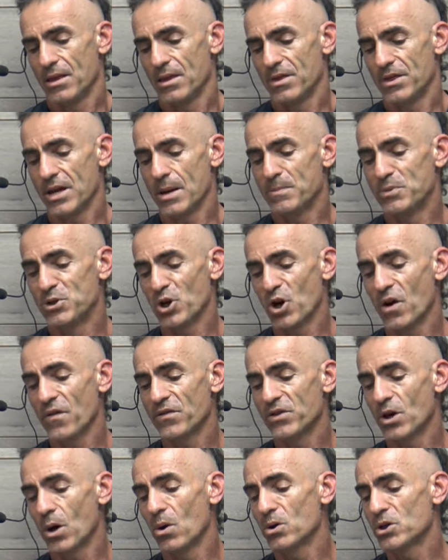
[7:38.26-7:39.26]
The
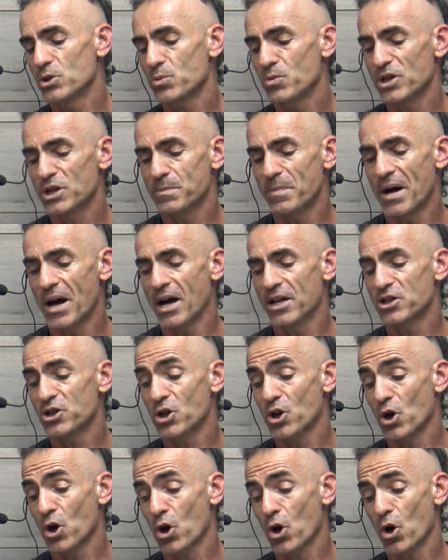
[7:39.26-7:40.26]
observed dose response
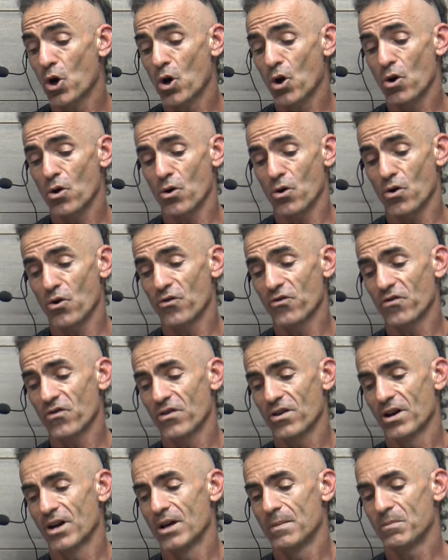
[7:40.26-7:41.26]
curve
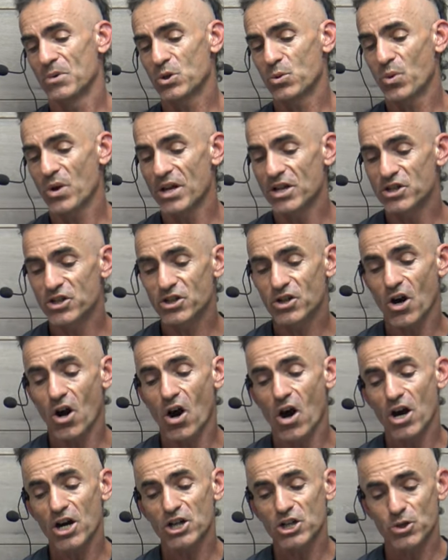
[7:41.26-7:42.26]
between
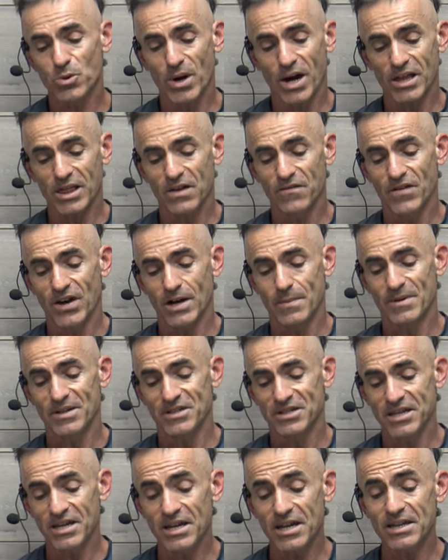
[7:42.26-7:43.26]
scar strength and vitamin
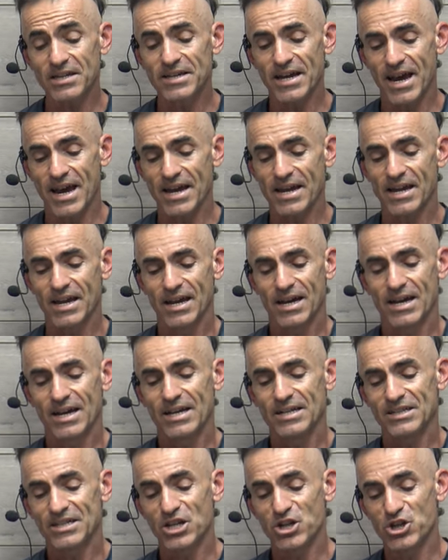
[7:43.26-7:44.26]
C intake
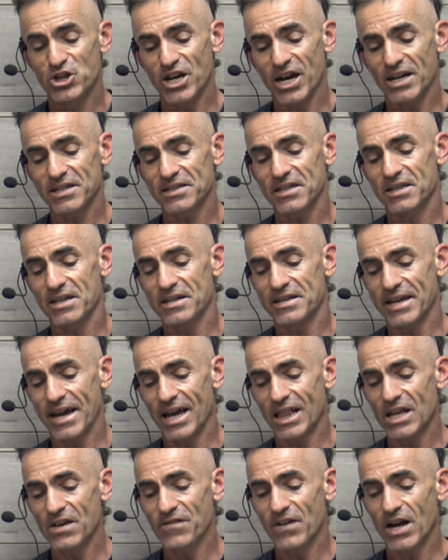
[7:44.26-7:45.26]
suggests that the
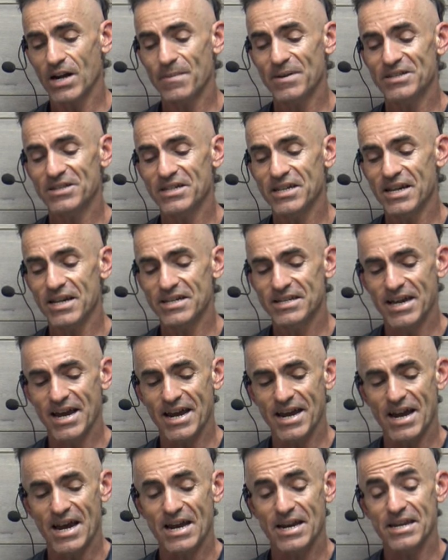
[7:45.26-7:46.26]
daily vitamin C
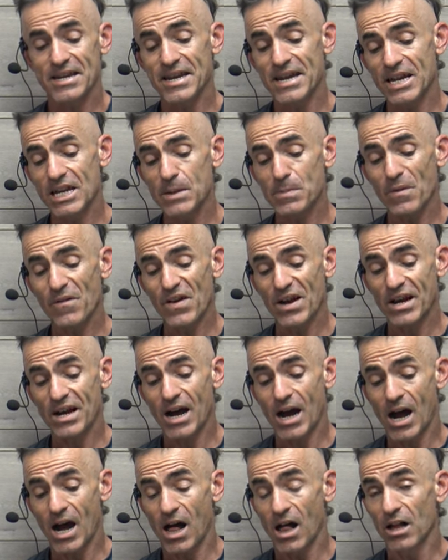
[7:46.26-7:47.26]
intake needed to prevent
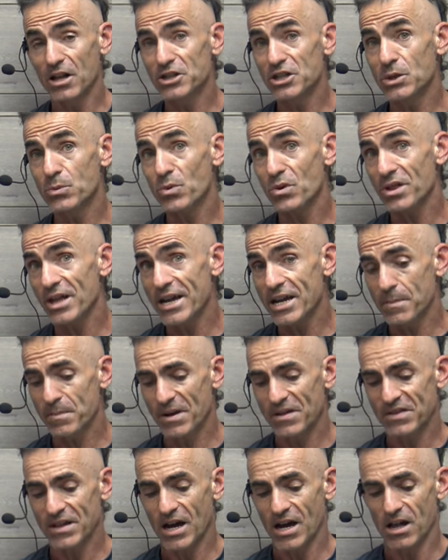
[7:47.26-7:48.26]
collagen-related
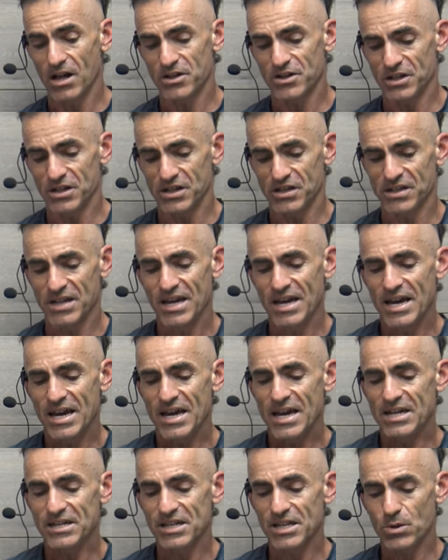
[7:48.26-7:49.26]
pathologies
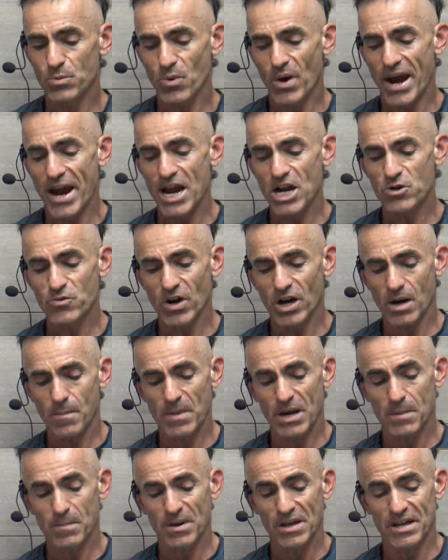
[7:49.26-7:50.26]
is in the range
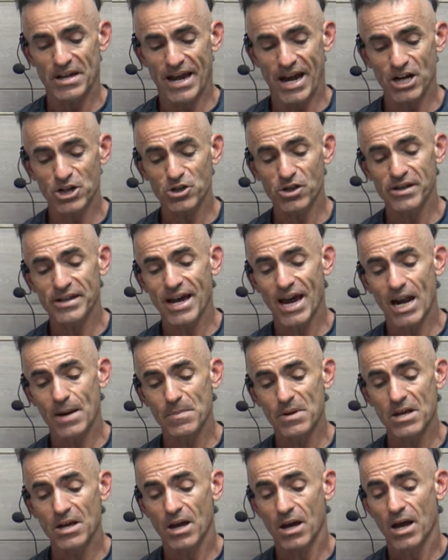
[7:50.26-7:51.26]
recommended by the National
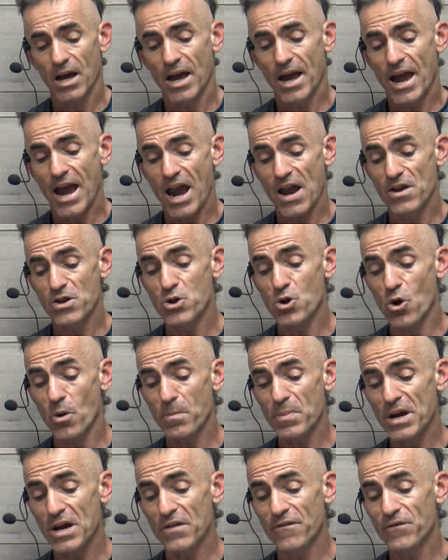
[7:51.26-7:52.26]
Academy and
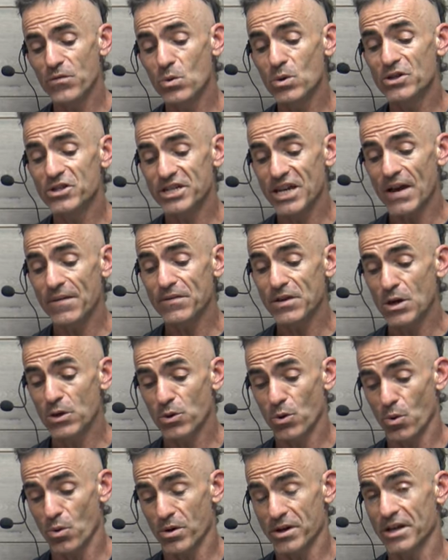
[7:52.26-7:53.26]
European Food Safety
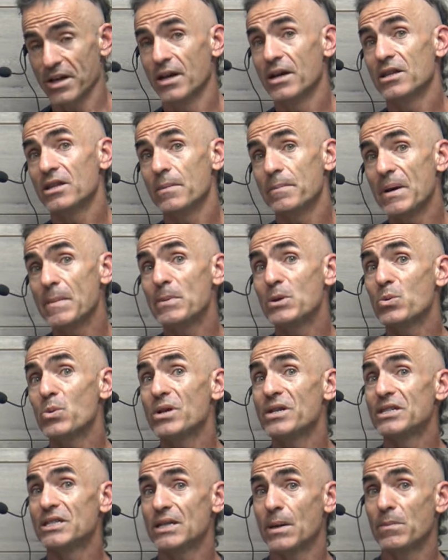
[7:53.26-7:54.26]
Authority to be
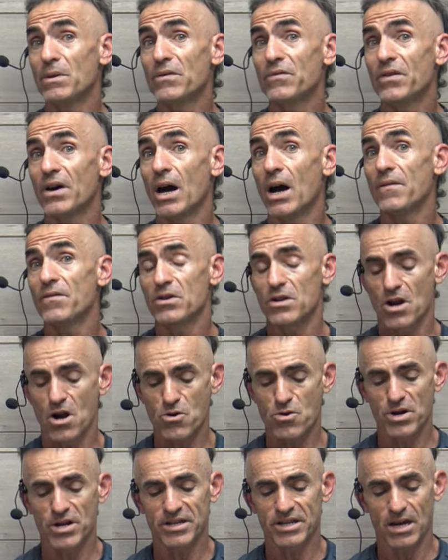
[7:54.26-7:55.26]
between 75 and
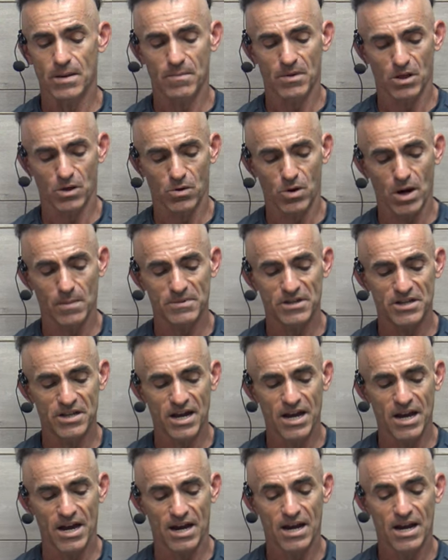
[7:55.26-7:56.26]
110 milligrams a
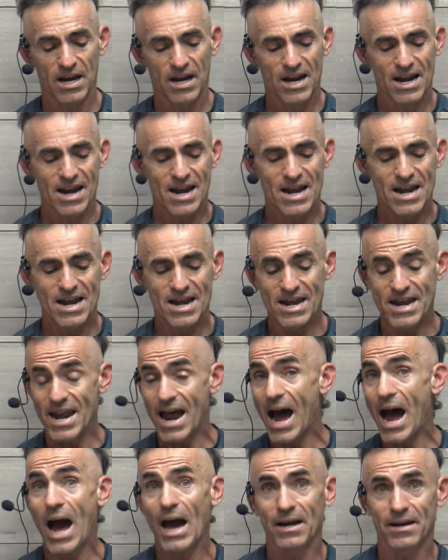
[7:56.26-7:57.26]
day.
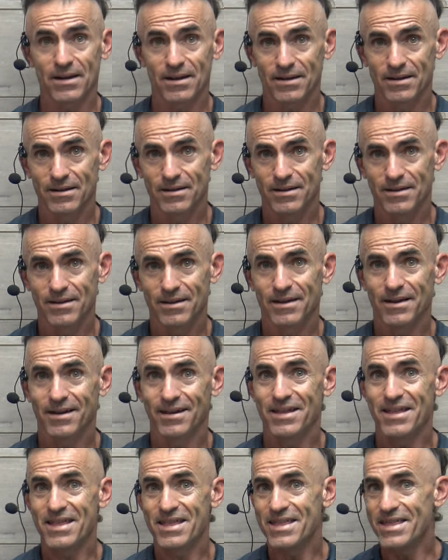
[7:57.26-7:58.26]
Not
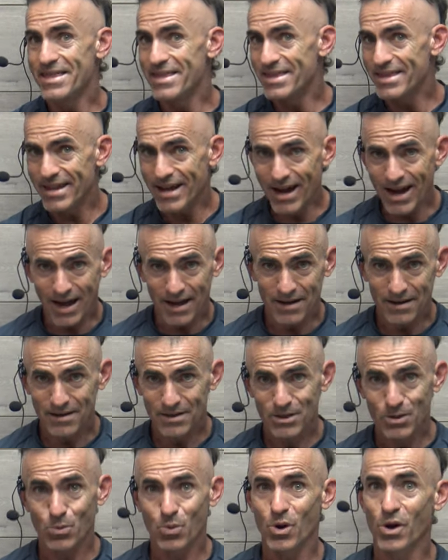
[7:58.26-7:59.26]
the
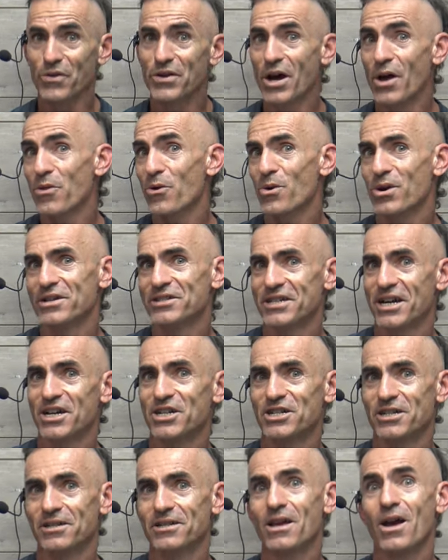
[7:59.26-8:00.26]
World Health
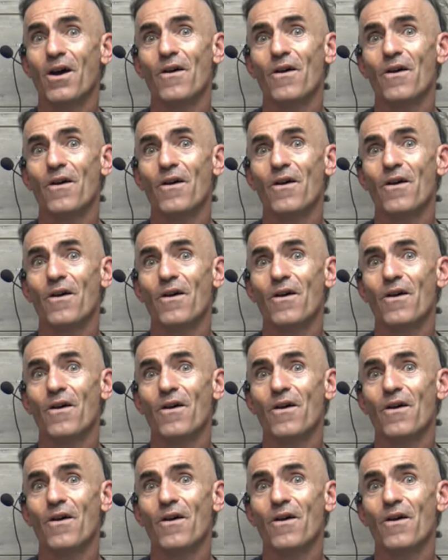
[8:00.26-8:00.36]
Organization